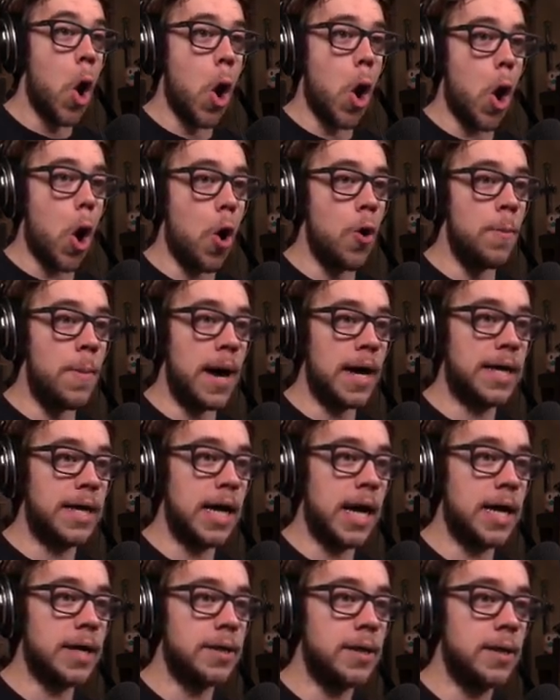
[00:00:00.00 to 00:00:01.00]
Oh my
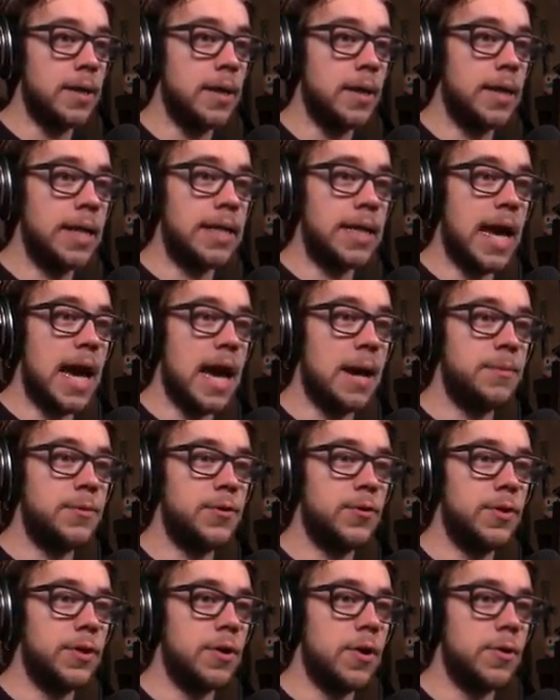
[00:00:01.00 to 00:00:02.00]
god. Get absolutely no